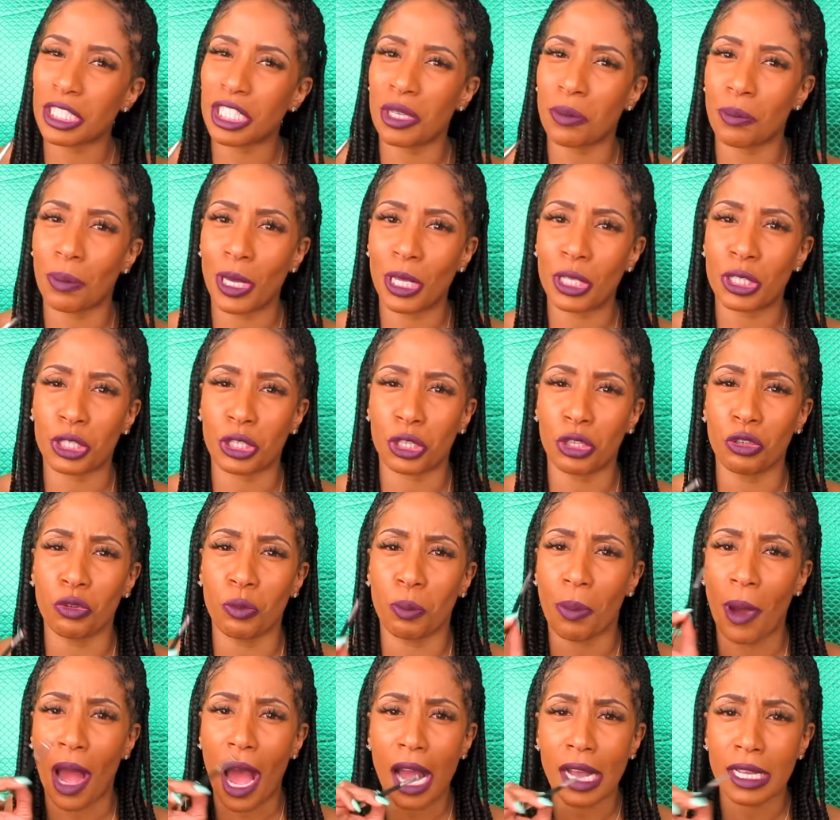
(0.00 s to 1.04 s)
to be too
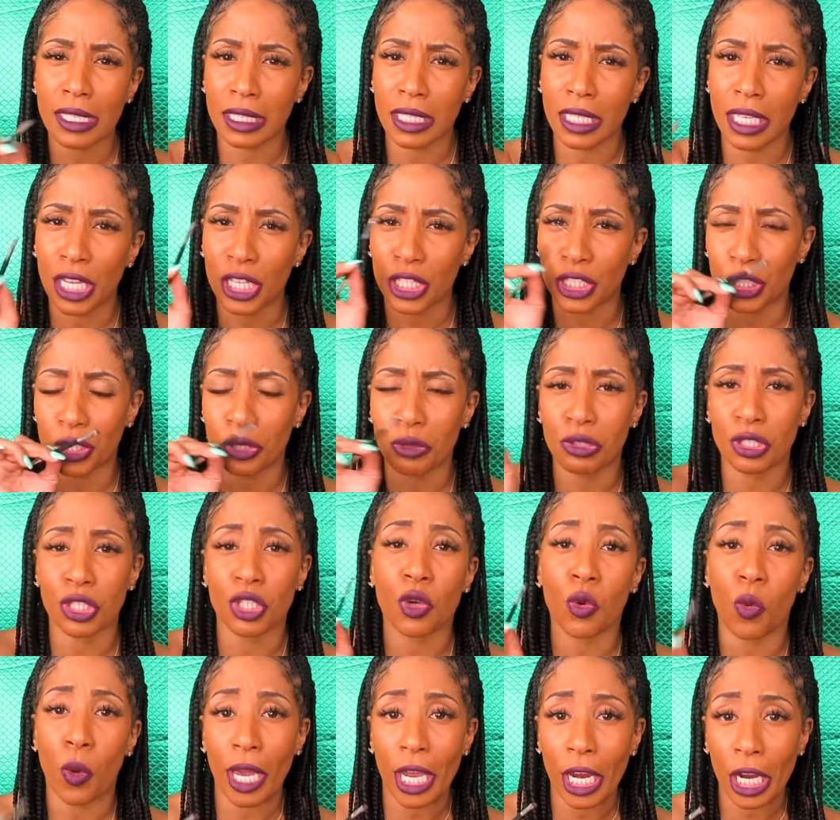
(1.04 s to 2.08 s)
boxy and too
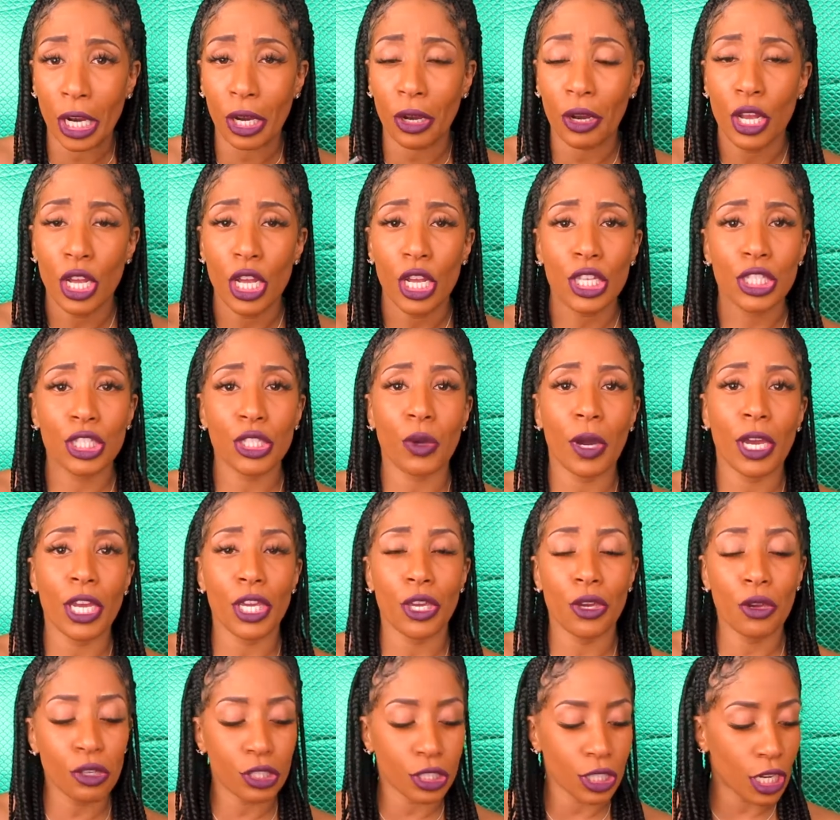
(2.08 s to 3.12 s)
square, so I
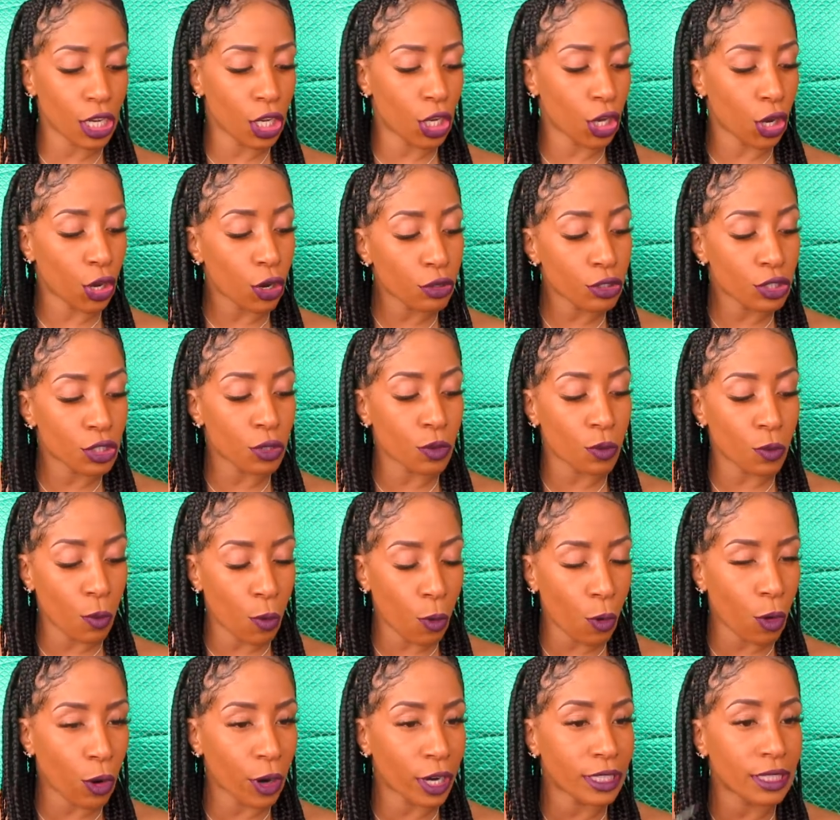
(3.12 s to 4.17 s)
usually go
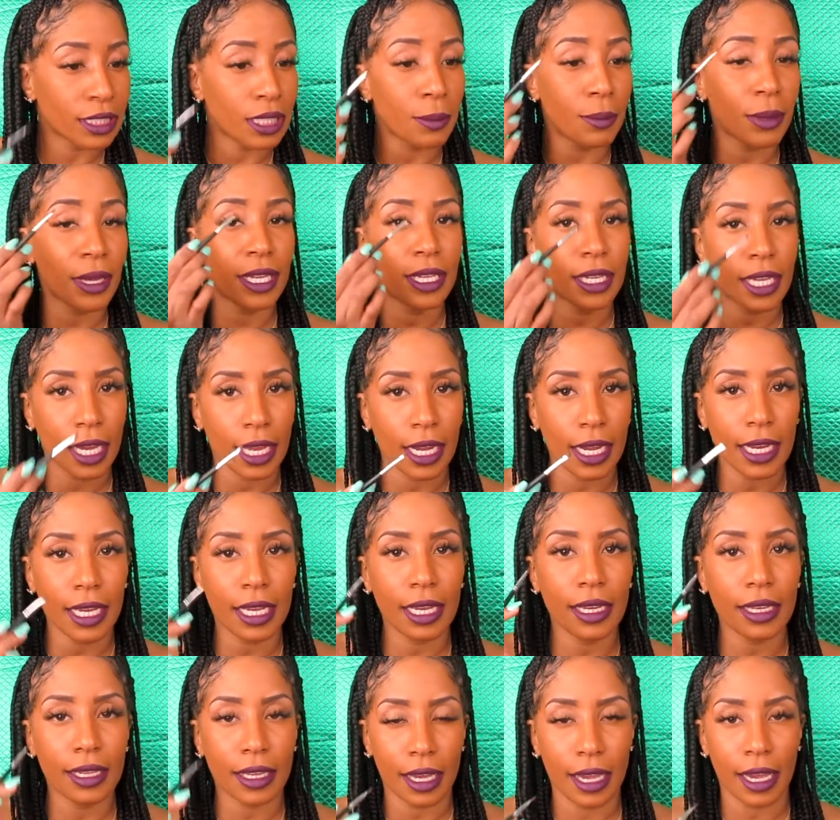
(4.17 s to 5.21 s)
toward the
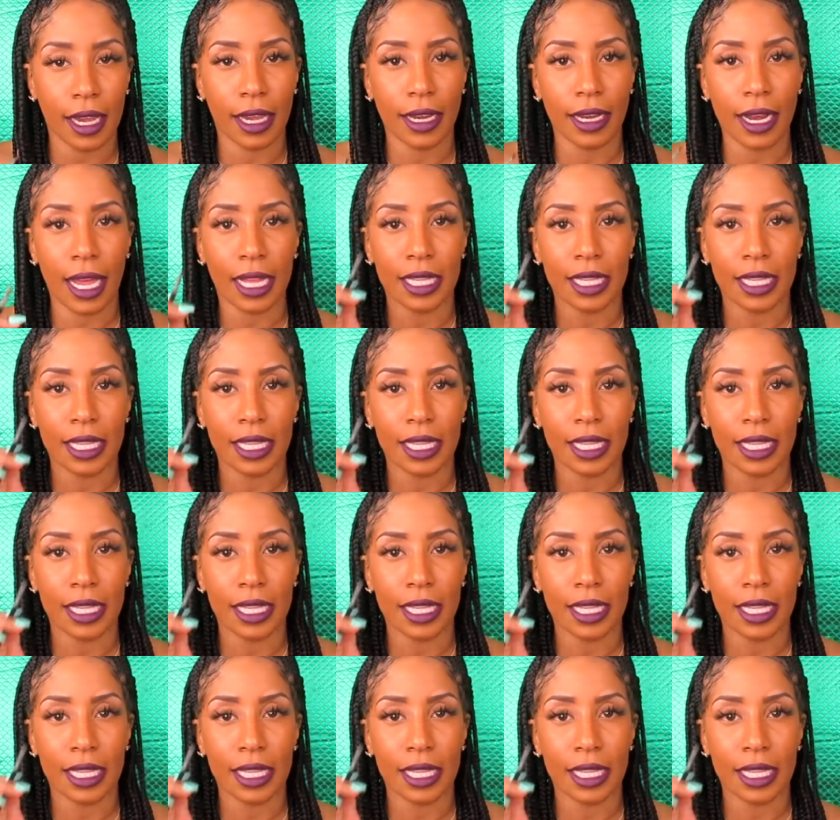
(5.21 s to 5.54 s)
beginning again.